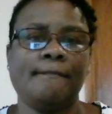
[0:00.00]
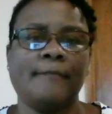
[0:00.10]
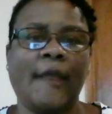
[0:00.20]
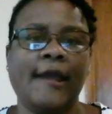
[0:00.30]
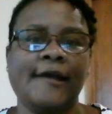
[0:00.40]

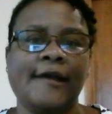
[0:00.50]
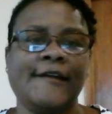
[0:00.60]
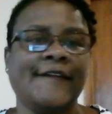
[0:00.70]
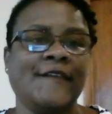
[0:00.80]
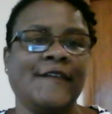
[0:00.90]
And
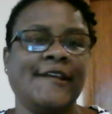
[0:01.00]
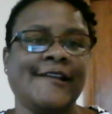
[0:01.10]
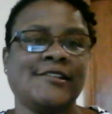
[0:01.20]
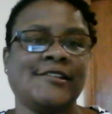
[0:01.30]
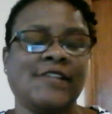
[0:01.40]
I think
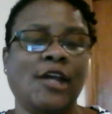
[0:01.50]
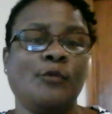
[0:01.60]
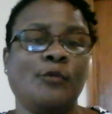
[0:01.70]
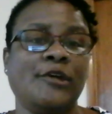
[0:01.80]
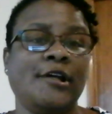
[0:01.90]
that's the
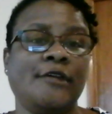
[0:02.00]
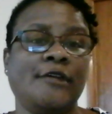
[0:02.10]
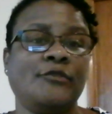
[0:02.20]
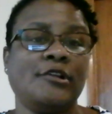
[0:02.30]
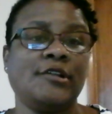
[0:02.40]
same with
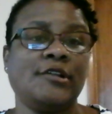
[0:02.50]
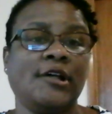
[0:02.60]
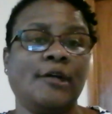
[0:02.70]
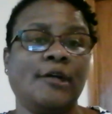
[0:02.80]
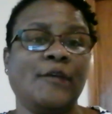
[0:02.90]

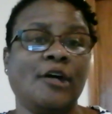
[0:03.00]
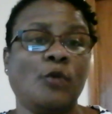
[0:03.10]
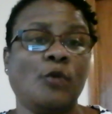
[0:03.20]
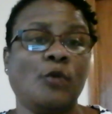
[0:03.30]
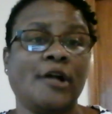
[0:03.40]
the
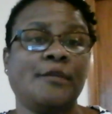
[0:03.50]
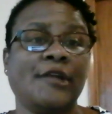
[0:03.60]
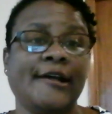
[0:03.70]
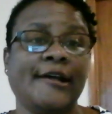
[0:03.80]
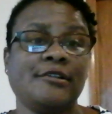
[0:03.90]
marijuana
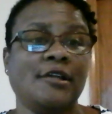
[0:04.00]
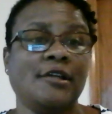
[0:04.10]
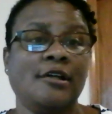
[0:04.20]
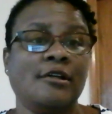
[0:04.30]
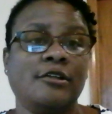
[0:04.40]
plant.
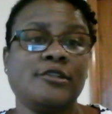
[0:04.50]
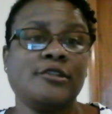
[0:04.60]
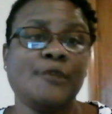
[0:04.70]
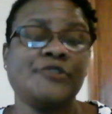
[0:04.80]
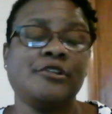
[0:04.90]
You're
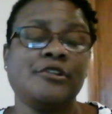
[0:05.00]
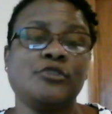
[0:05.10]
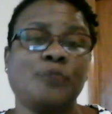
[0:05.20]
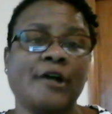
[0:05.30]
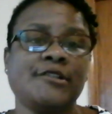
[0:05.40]
supposed to use
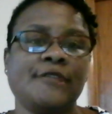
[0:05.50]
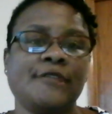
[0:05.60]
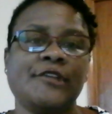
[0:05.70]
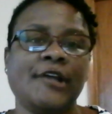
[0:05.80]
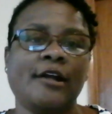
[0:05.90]
parts of
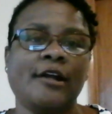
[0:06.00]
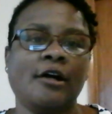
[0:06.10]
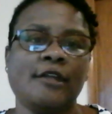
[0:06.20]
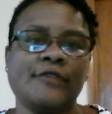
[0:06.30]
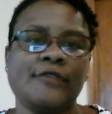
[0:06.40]
it, not
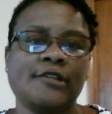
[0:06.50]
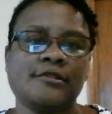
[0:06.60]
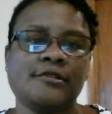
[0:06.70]
all of it.